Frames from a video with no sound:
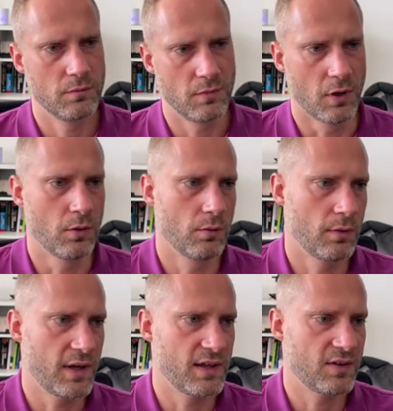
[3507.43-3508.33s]

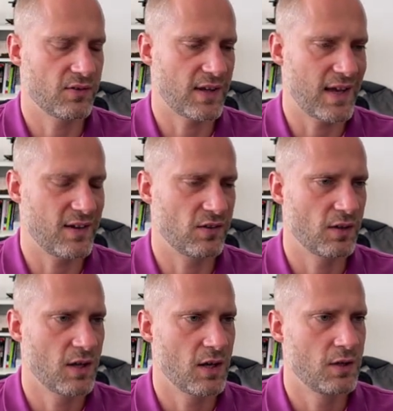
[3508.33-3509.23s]
No, in this
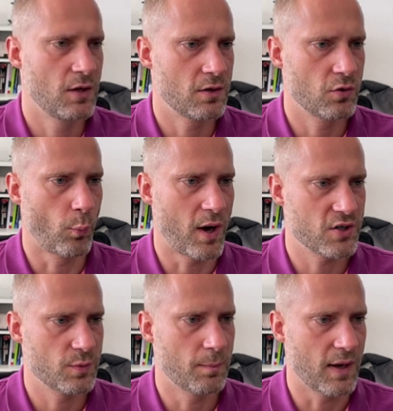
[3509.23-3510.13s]
case, not too
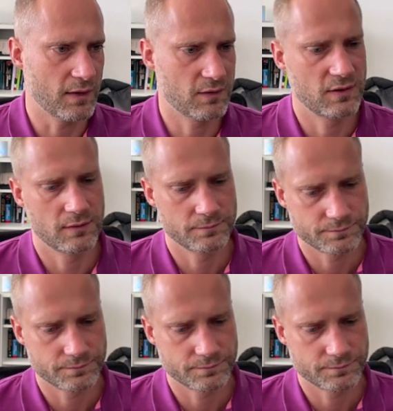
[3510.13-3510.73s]
much, but